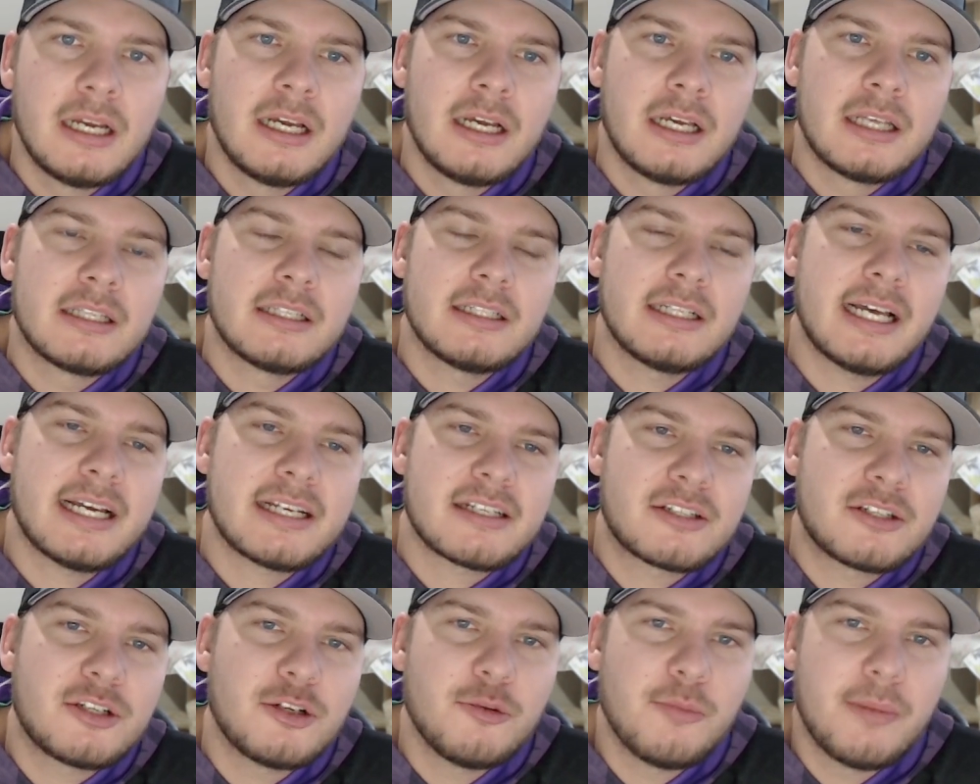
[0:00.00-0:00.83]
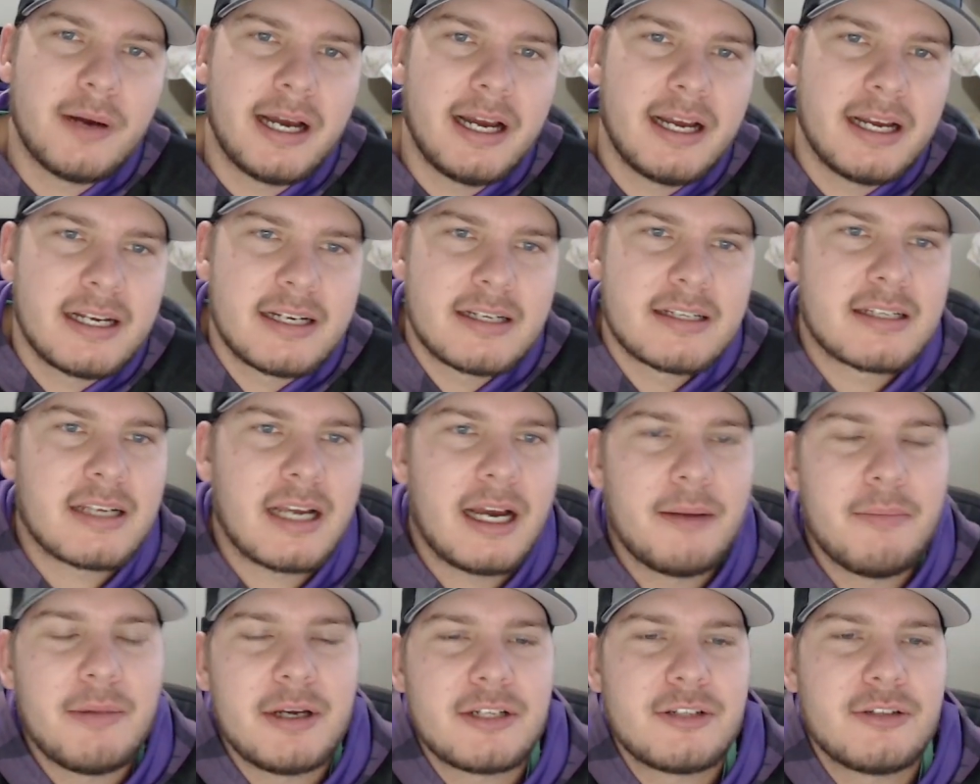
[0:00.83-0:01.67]
The last two bags,
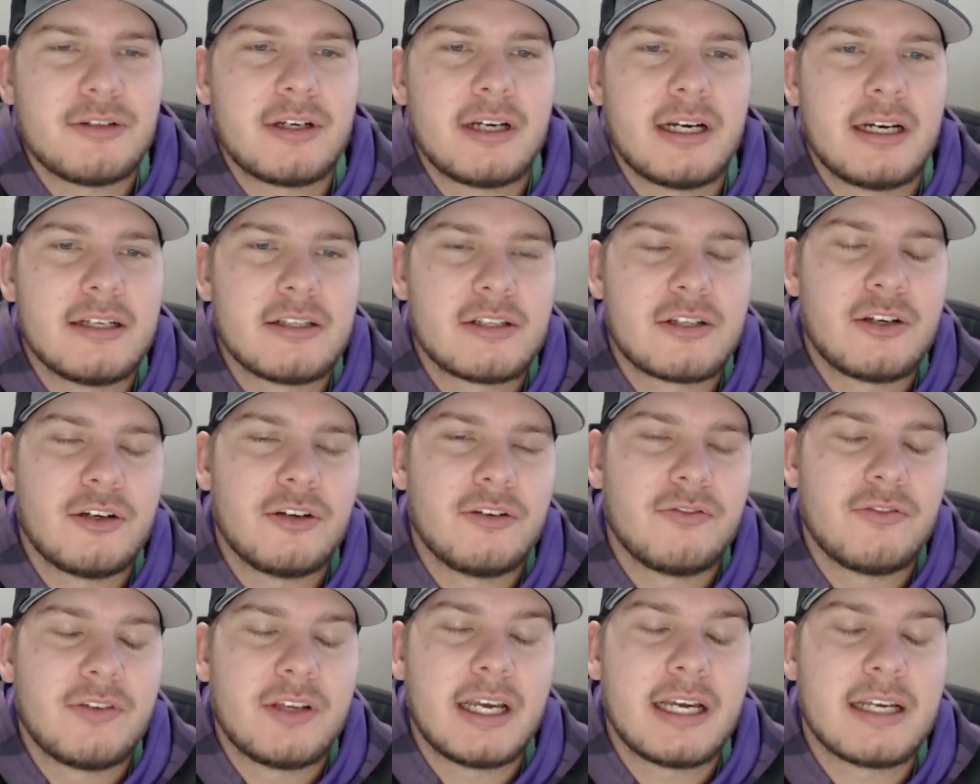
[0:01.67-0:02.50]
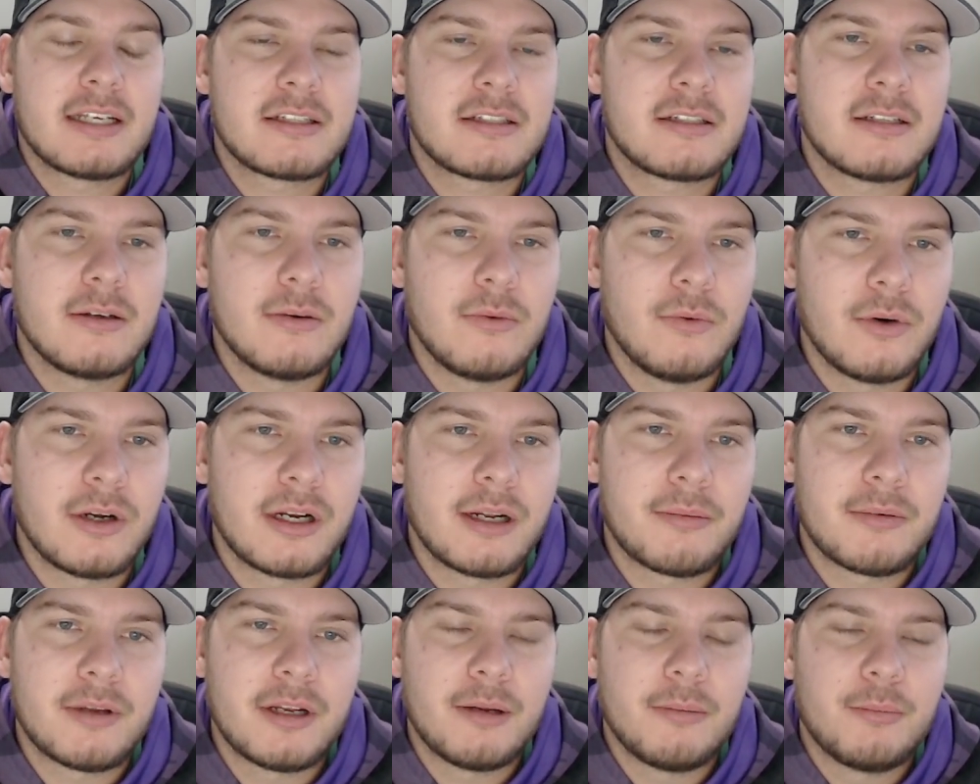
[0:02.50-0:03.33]
I bet you guys could have guessed what
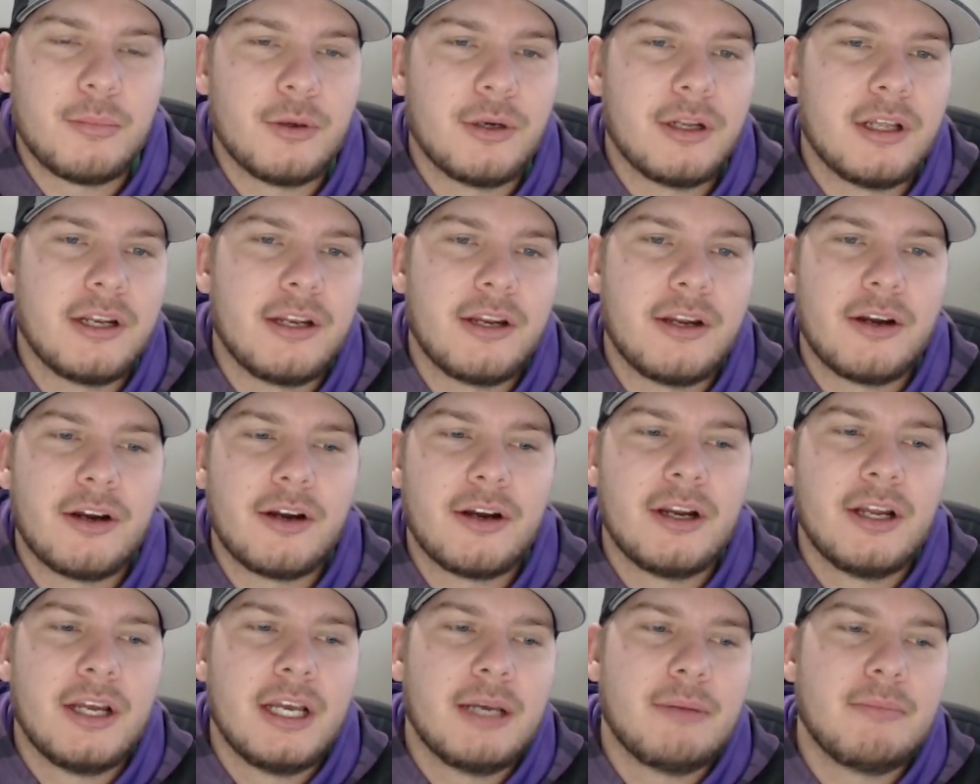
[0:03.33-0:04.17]
I'm going to put in here.